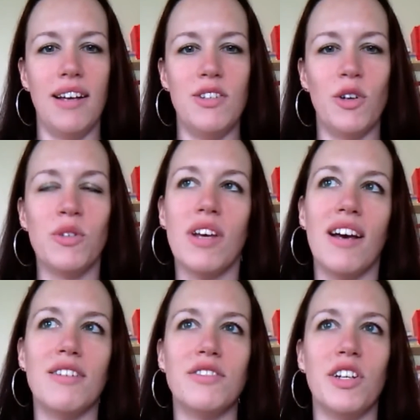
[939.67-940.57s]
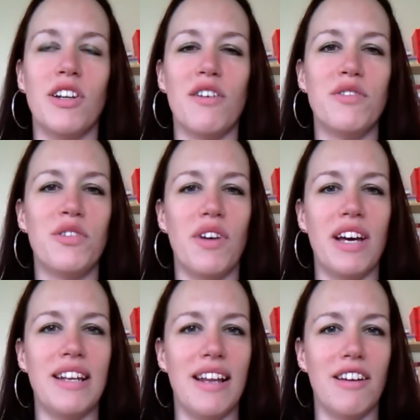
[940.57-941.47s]
I don't have enough
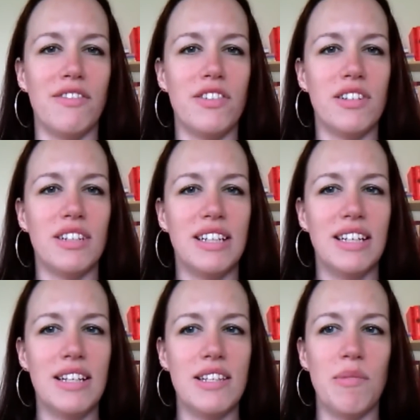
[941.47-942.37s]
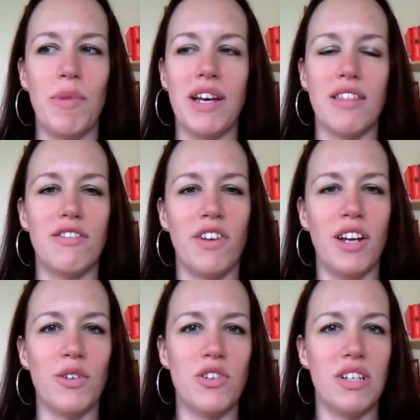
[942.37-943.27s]
thread left to make the
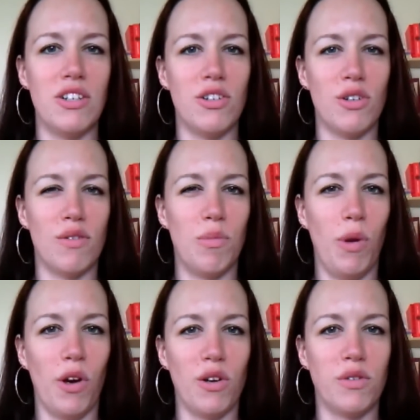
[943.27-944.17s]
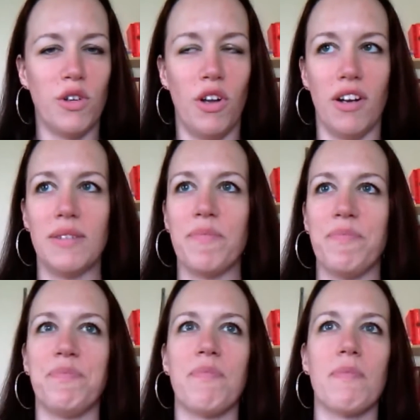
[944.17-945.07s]
final stitches of a block of color.
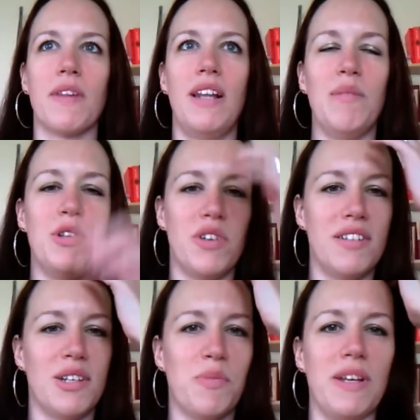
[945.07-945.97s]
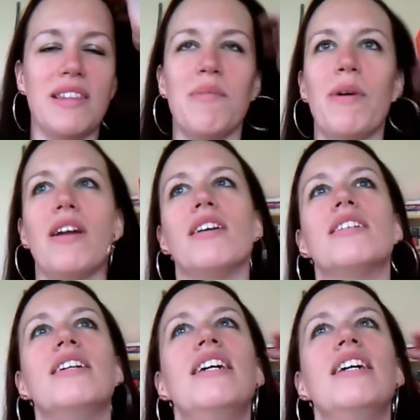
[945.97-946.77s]
Let me try to explain that better.